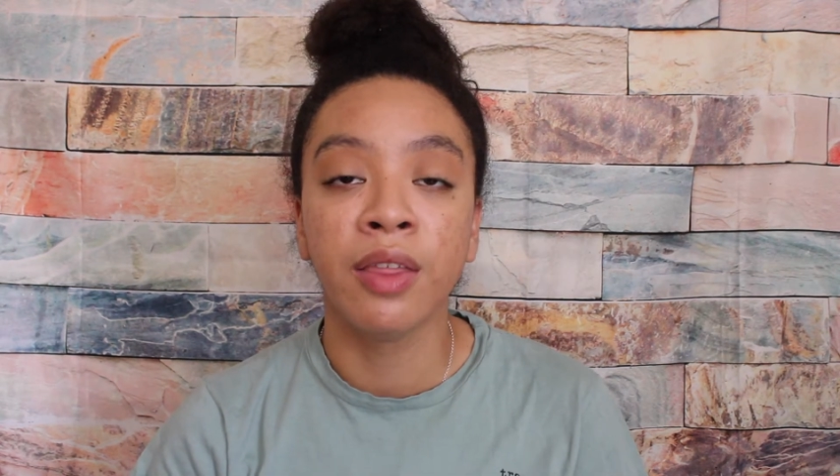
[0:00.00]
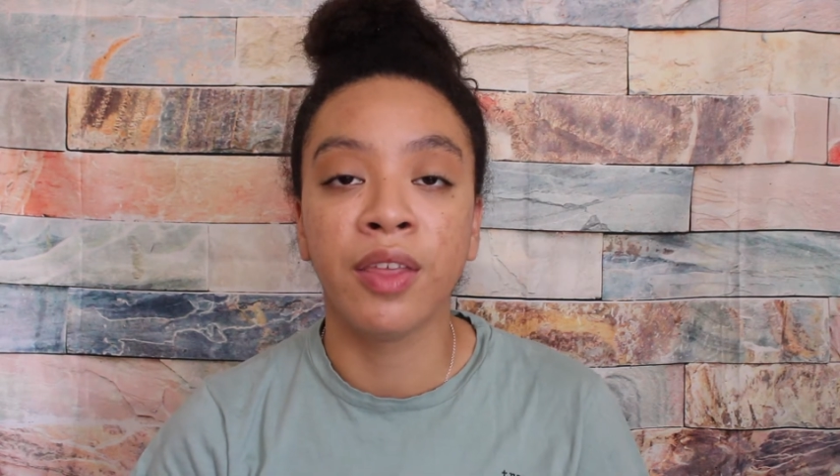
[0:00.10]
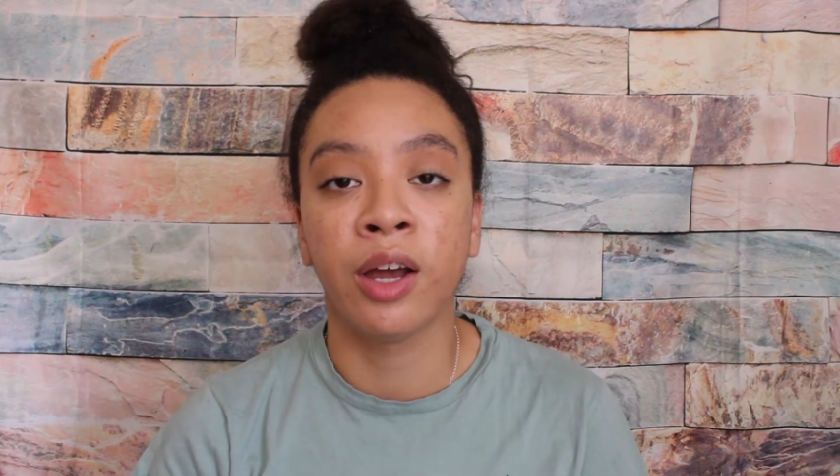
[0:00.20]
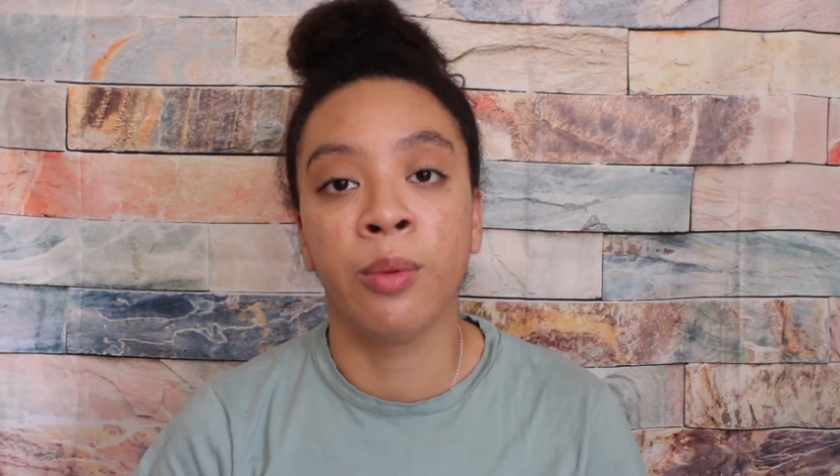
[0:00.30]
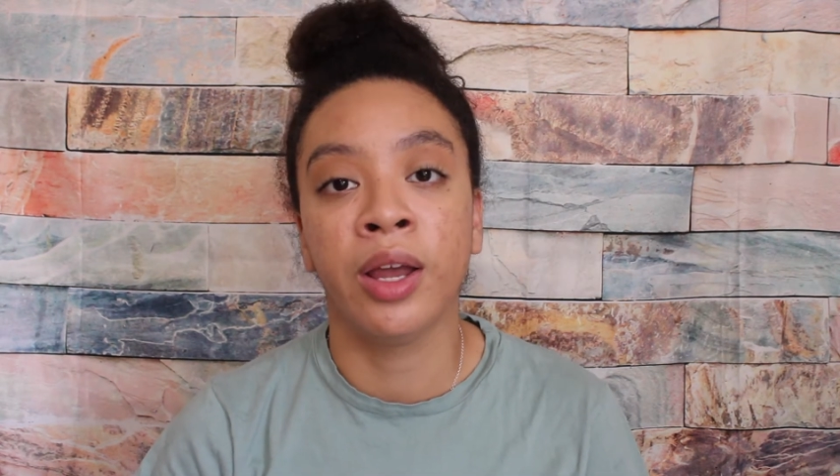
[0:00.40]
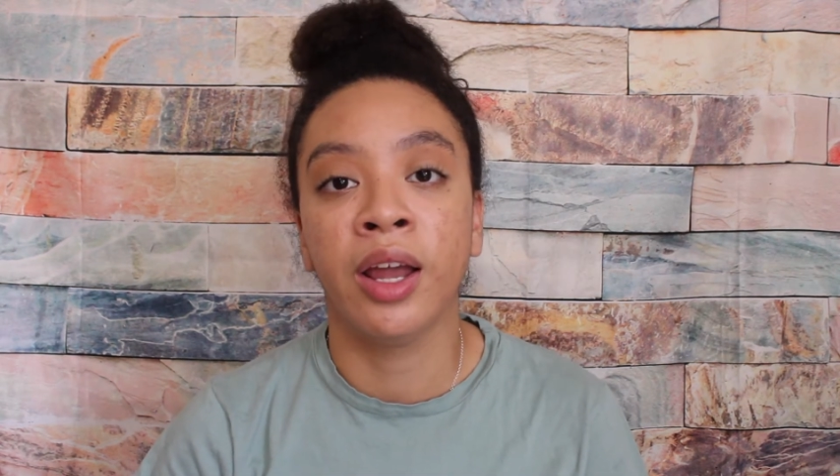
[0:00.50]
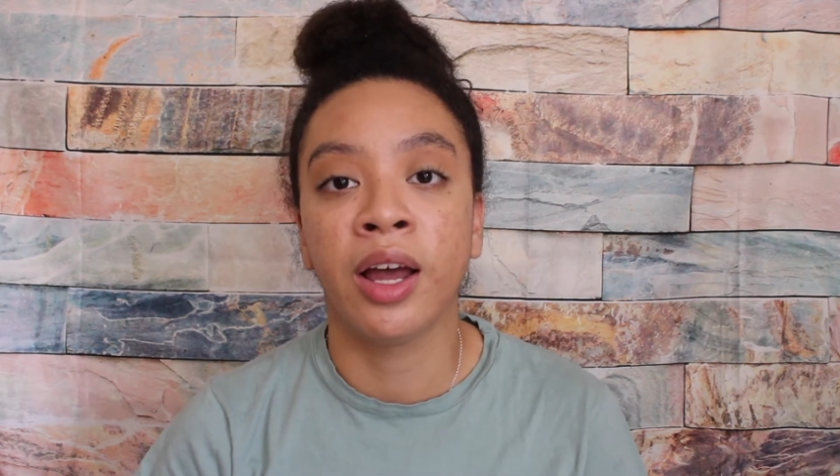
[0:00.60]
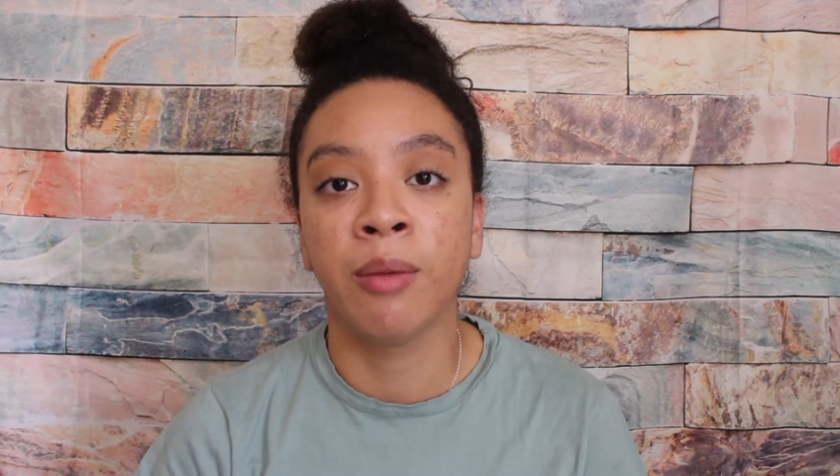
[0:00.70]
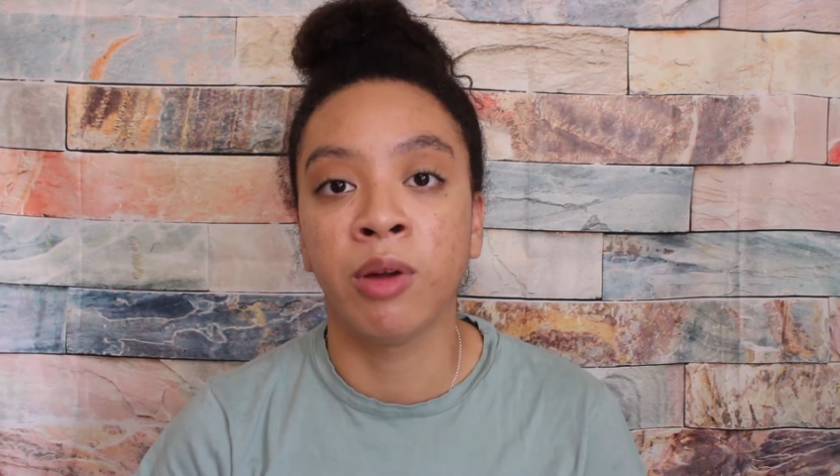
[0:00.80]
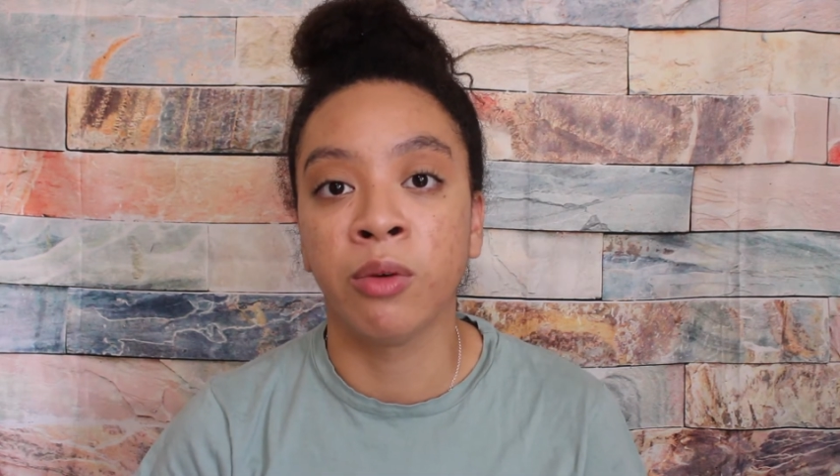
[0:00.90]
That way
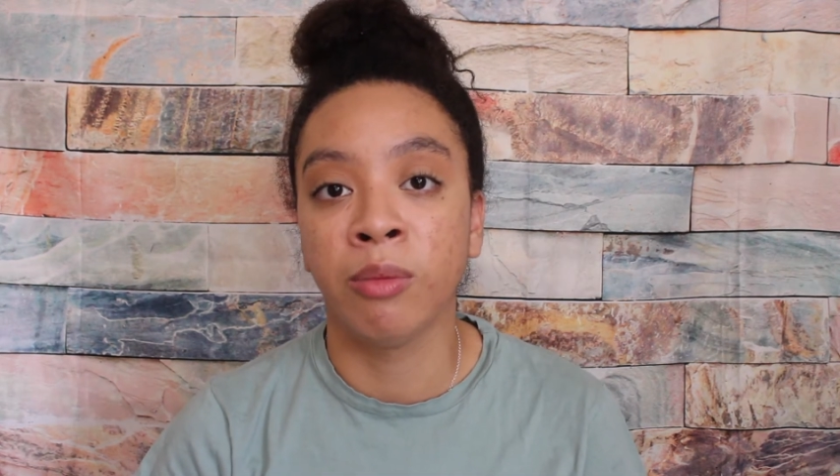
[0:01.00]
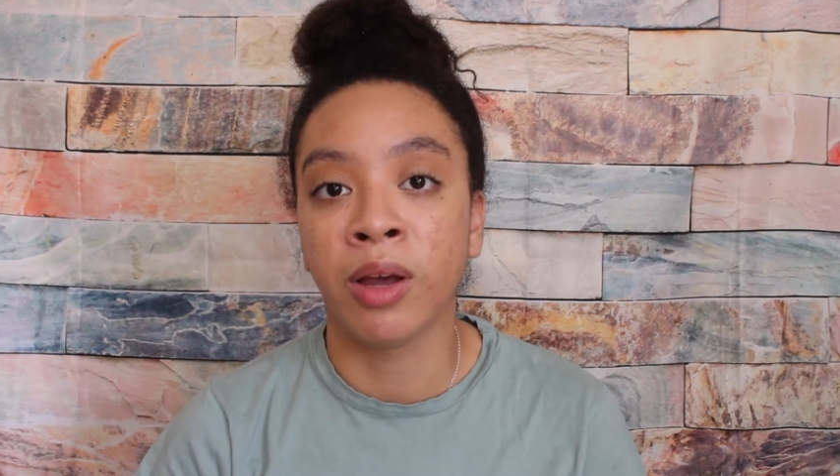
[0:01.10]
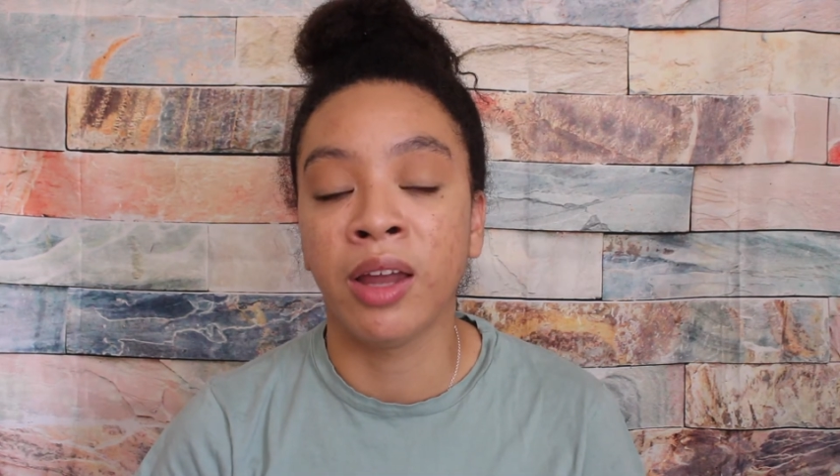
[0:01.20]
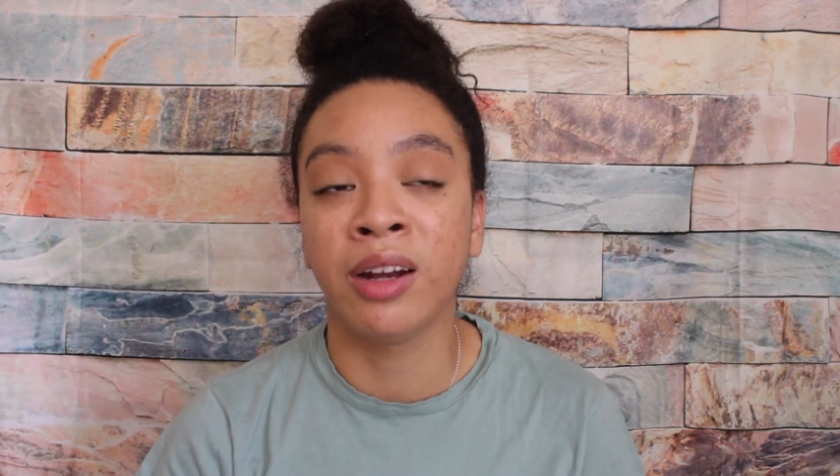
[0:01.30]
I'm not really behind.